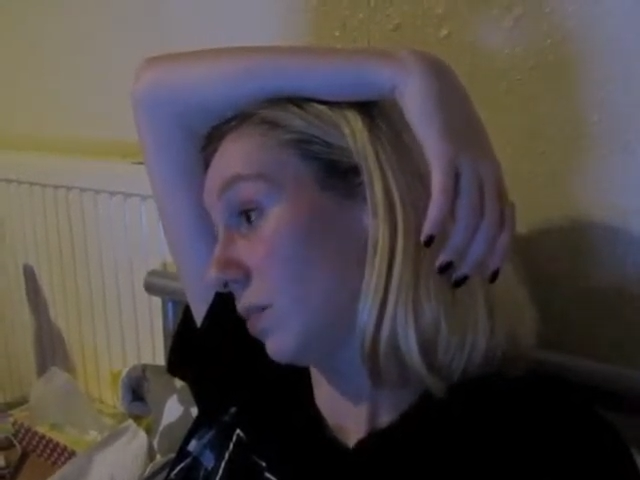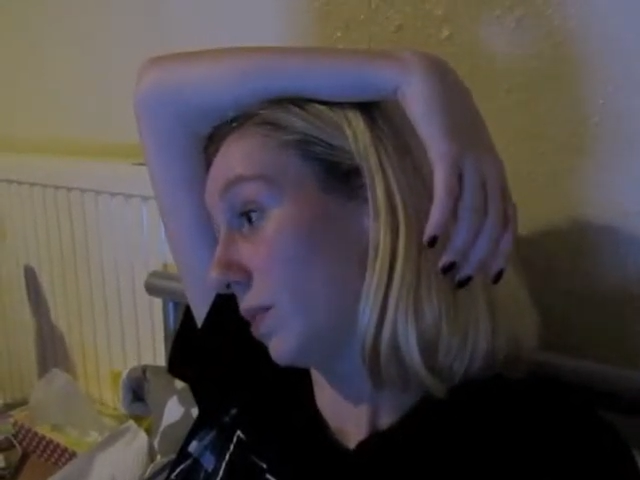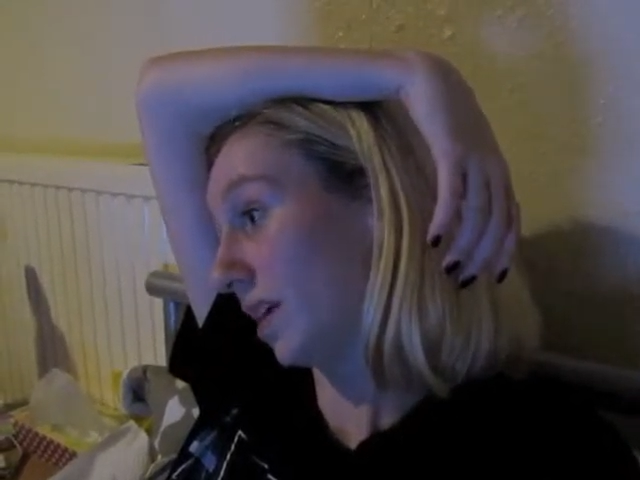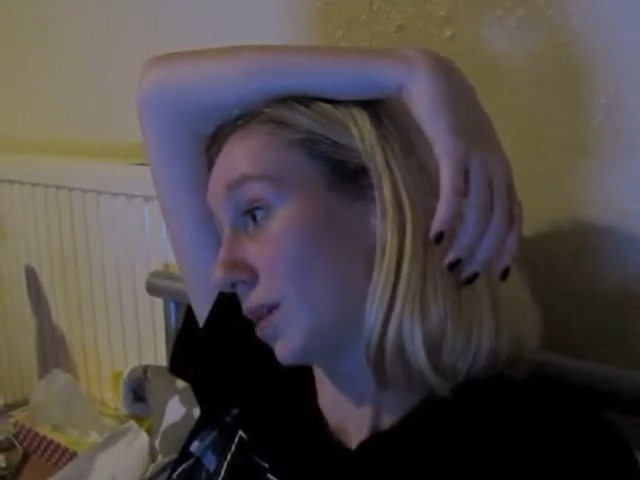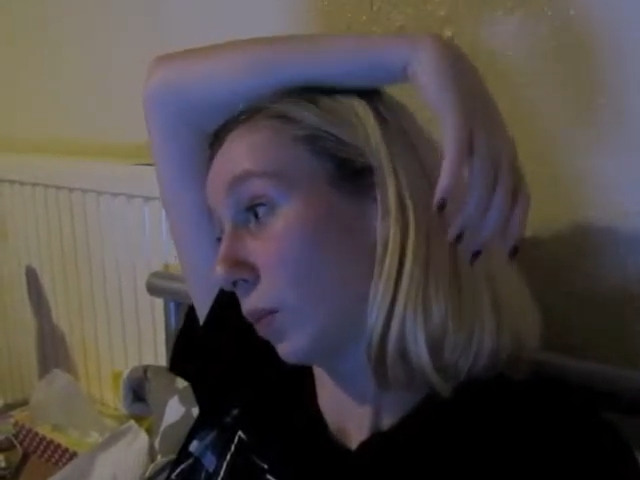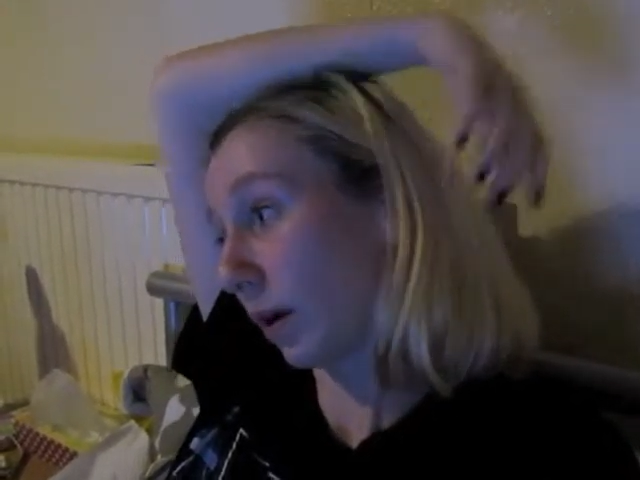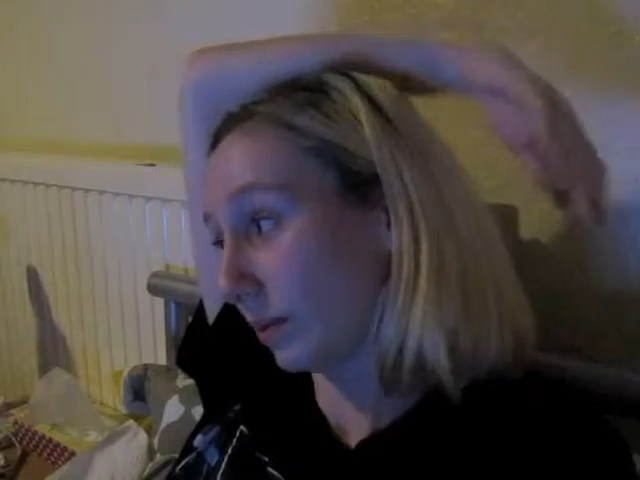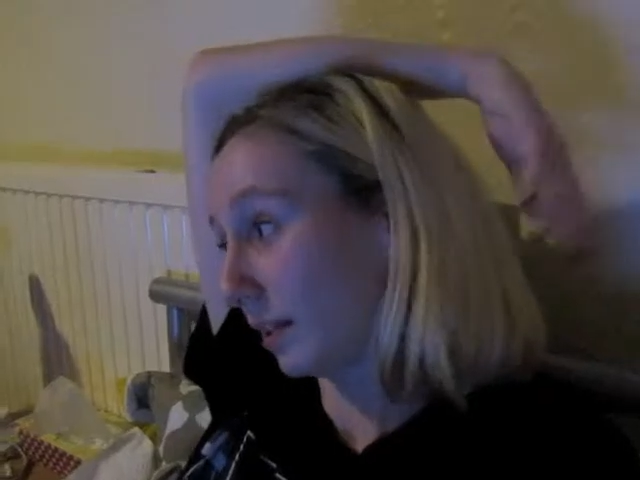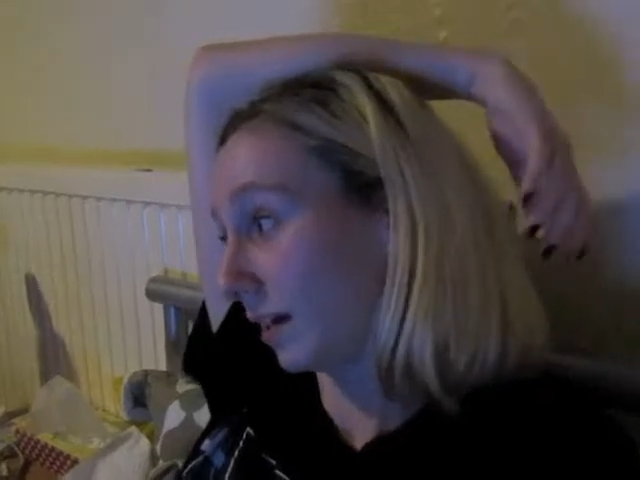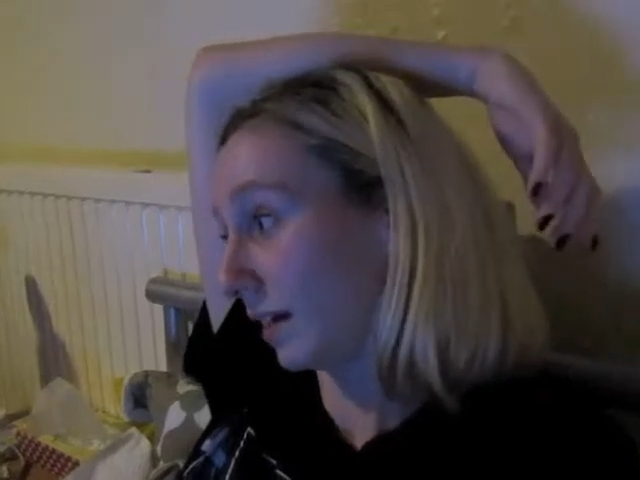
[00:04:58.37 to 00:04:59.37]
but that's probably
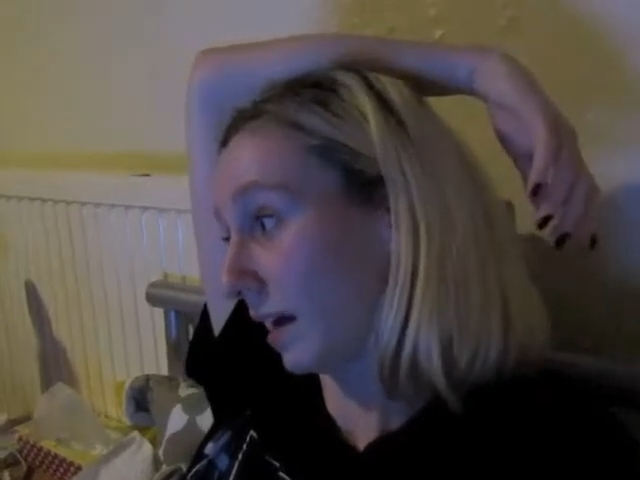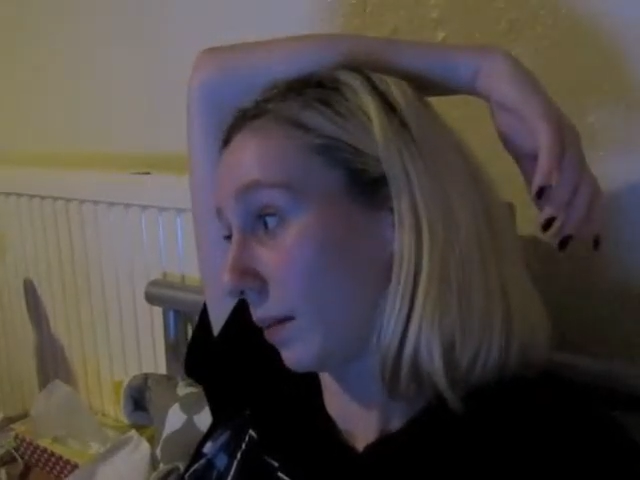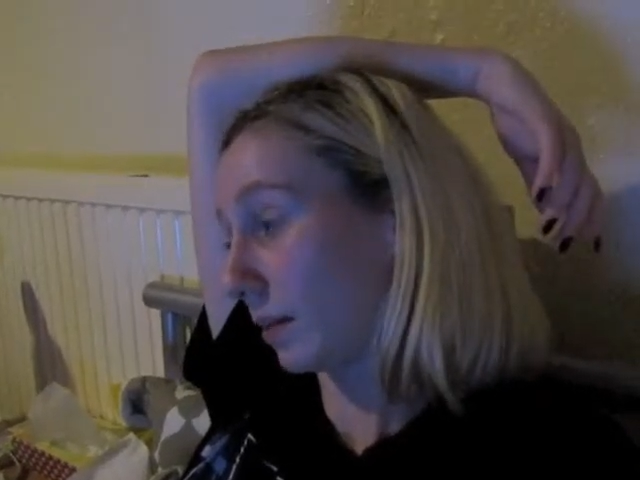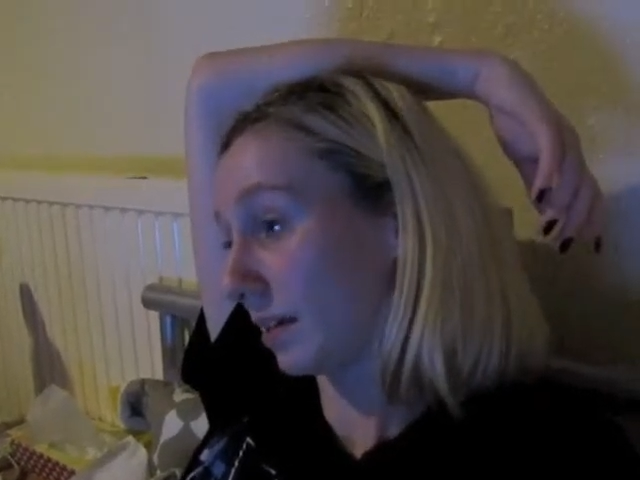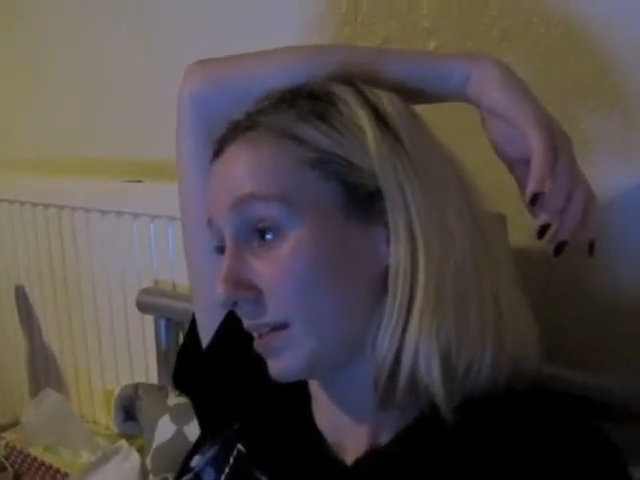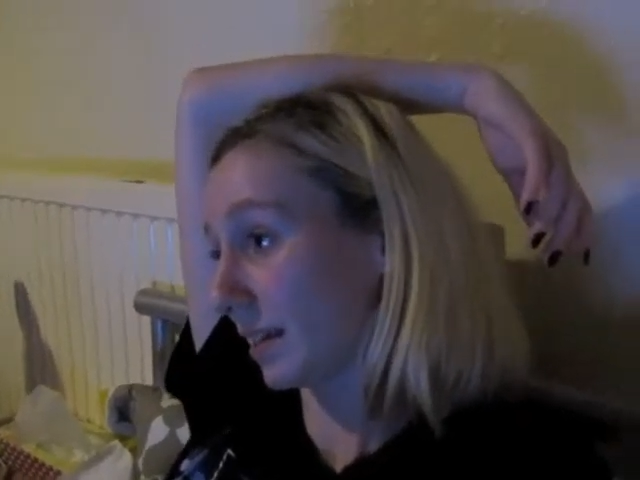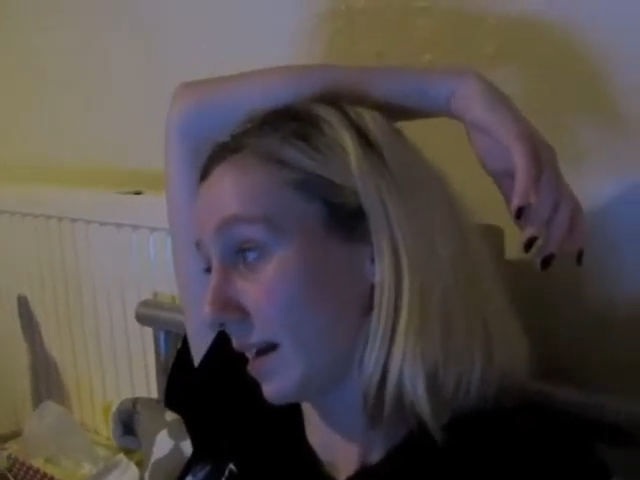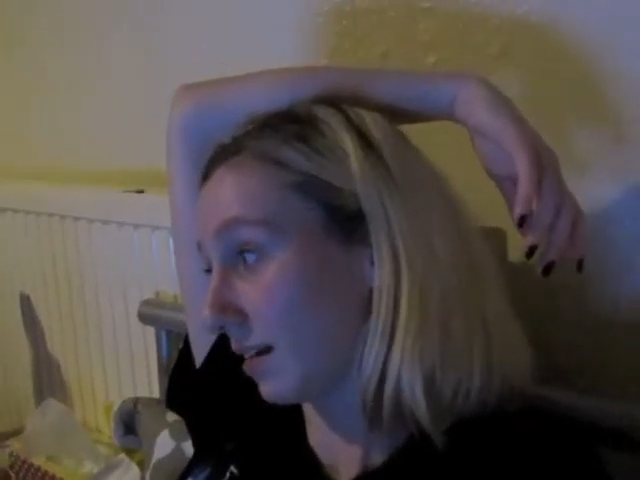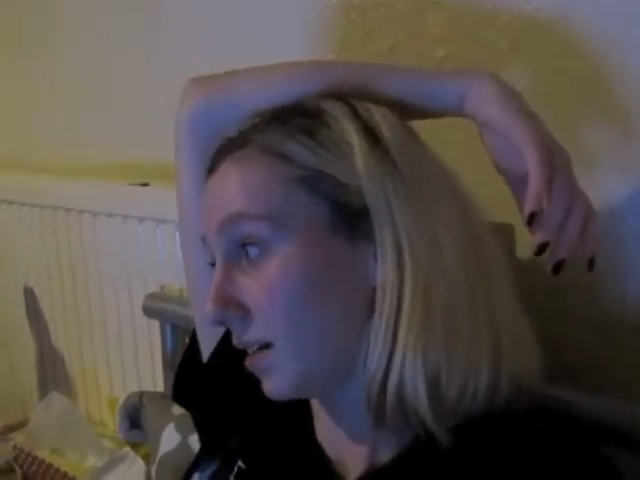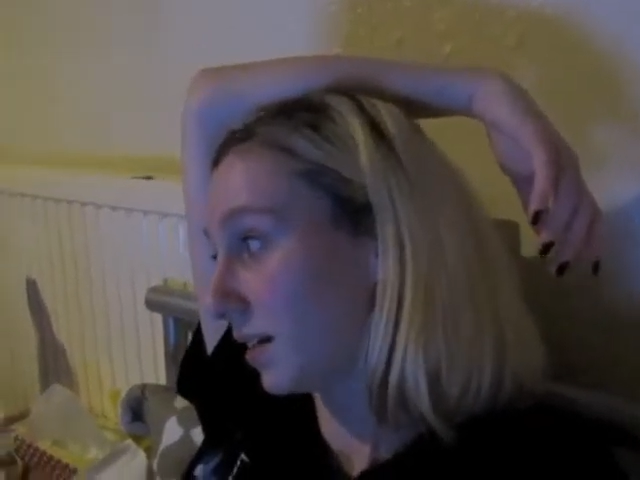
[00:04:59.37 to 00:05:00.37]
not going to happen because,
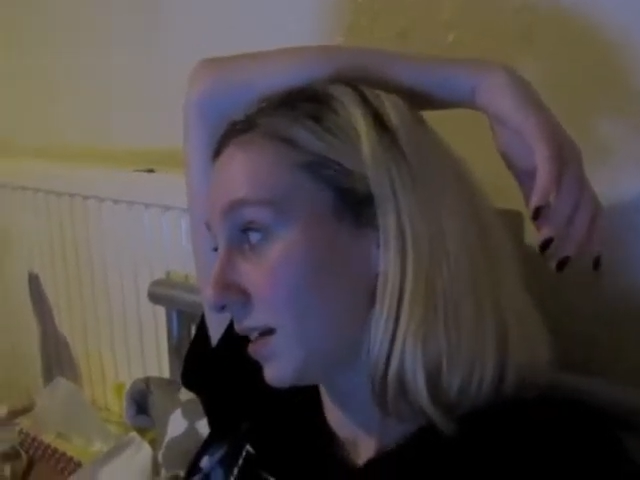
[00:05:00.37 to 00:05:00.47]
again,